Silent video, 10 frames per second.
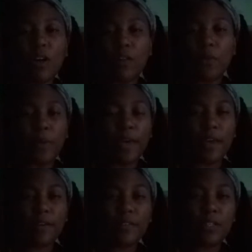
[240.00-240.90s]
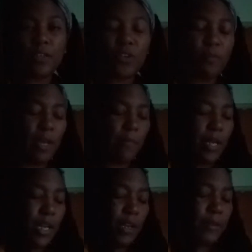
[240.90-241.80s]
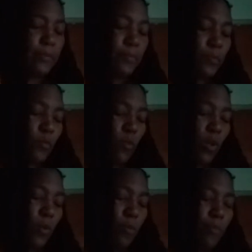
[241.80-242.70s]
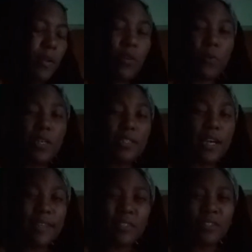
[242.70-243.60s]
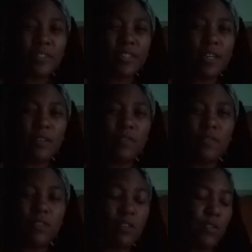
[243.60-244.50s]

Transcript: all the way. You know, you may be criticizing yourself.